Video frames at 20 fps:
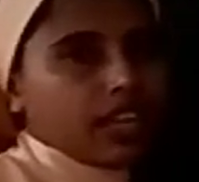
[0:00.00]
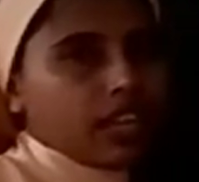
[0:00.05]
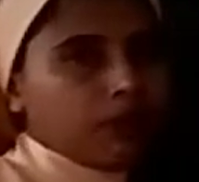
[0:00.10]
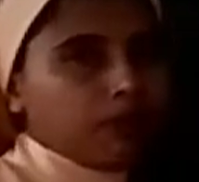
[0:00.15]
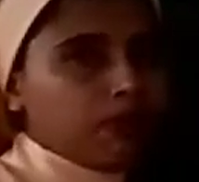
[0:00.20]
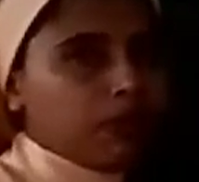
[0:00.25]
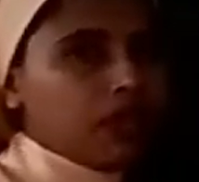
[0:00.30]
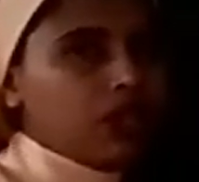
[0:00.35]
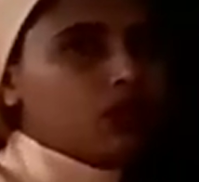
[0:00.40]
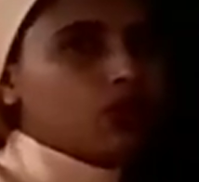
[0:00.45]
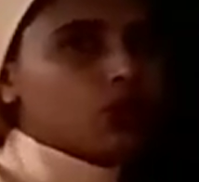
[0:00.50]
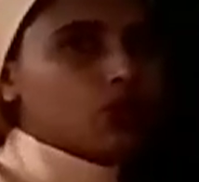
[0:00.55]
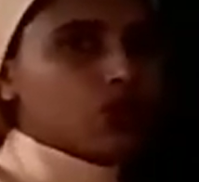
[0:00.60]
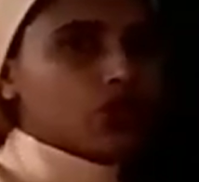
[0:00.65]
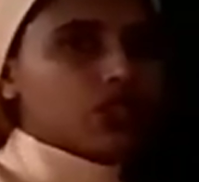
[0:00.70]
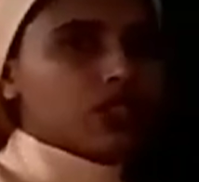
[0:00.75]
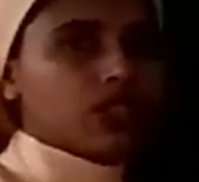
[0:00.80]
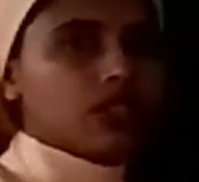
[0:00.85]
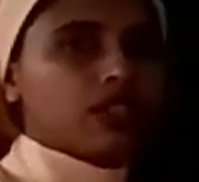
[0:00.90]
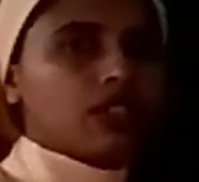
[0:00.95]
can be
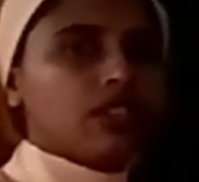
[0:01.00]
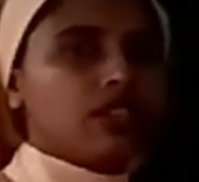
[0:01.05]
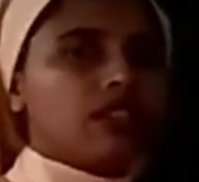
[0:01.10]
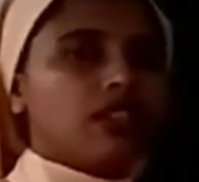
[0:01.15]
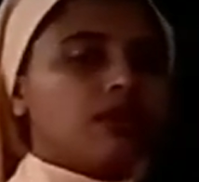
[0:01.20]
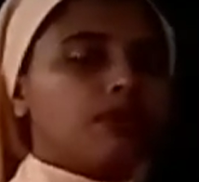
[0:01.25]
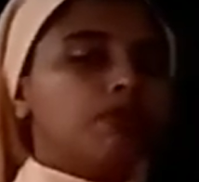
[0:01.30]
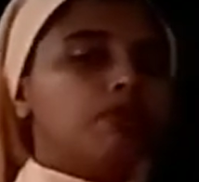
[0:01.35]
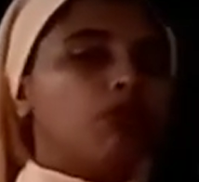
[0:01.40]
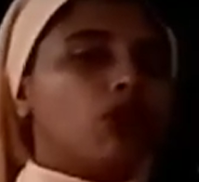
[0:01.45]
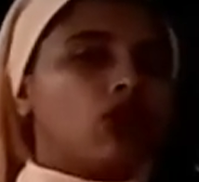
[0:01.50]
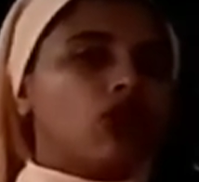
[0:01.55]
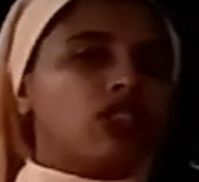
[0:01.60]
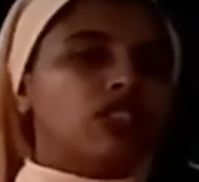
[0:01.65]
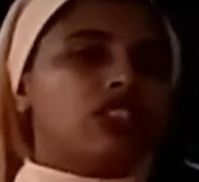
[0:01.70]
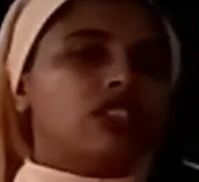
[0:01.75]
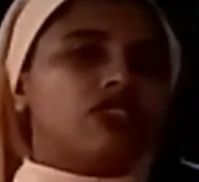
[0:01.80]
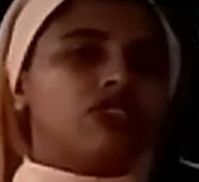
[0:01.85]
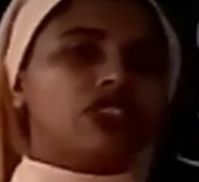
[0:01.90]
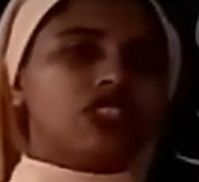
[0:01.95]
used
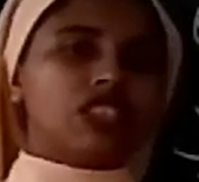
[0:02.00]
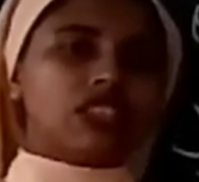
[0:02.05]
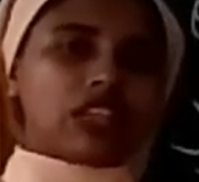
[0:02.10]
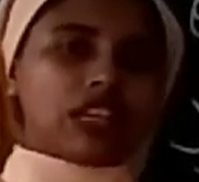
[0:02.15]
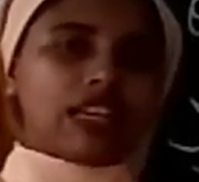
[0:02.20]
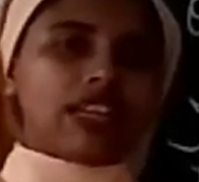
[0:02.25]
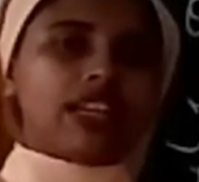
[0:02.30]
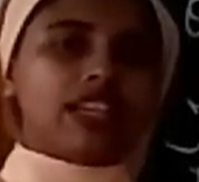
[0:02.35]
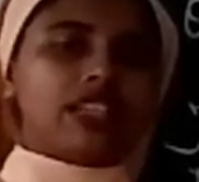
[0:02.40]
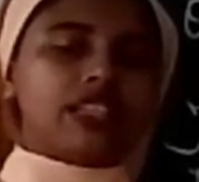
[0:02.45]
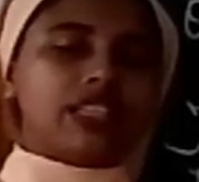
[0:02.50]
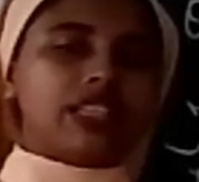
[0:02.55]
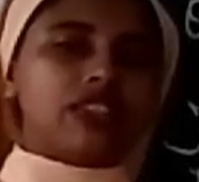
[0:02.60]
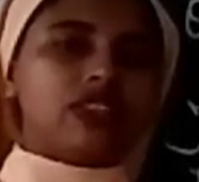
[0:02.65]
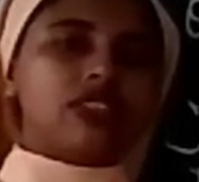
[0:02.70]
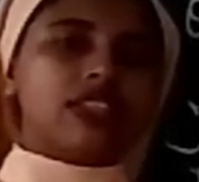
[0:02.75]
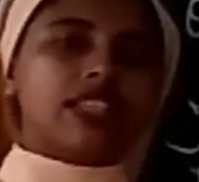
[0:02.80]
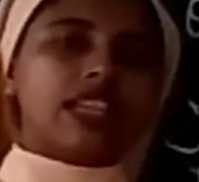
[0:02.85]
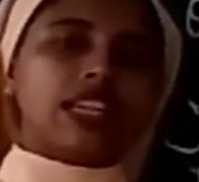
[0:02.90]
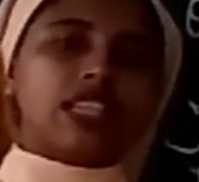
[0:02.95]
both with
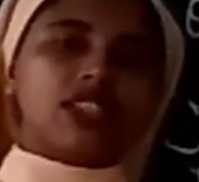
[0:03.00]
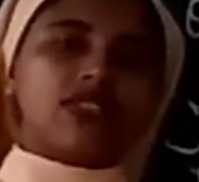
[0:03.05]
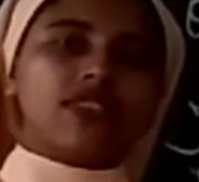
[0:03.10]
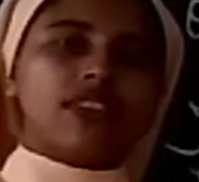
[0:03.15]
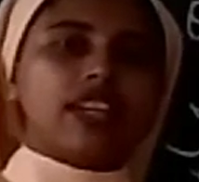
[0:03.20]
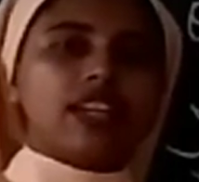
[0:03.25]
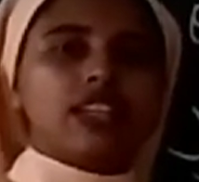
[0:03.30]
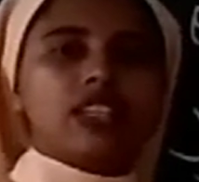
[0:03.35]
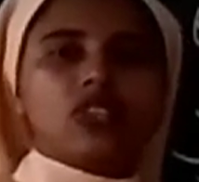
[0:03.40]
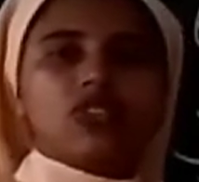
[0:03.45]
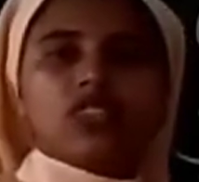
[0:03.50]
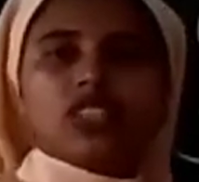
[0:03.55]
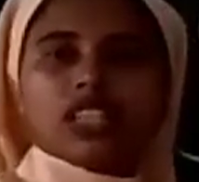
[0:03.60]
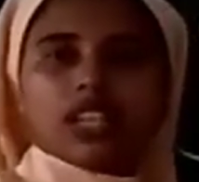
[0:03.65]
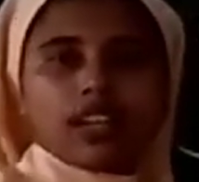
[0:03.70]
relatives as well as with